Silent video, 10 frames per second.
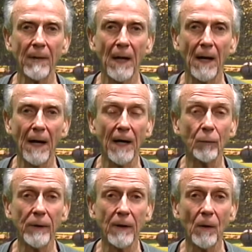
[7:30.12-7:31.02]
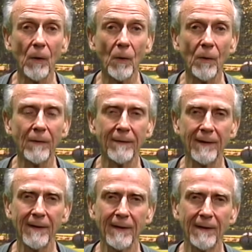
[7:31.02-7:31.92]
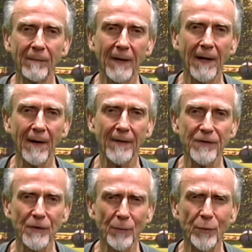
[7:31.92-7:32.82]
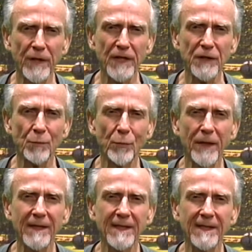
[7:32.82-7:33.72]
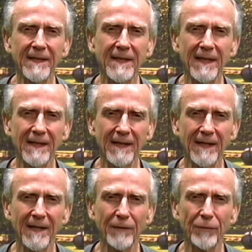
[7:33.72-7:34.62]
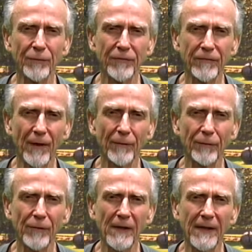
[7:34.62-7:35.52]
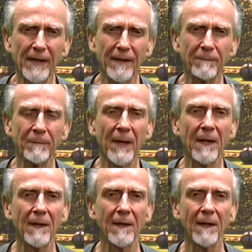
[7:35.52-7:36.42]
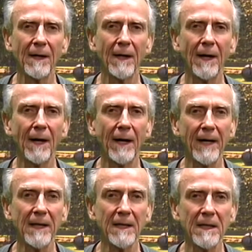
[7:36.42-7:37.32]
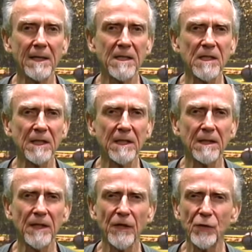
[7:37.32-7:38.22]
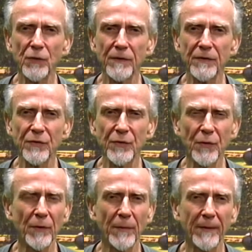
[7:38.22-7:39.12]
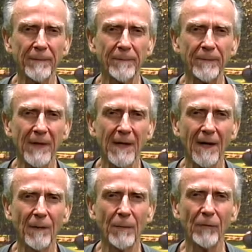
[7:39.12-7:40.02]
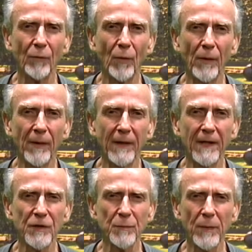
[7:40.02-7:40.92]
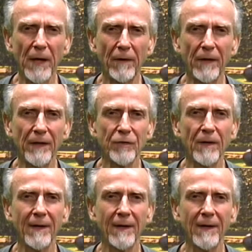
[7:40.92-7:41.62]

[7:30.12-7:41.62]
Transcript: How do we know? Because the priest, Brendan Flynn, in his initial sermon before his parish,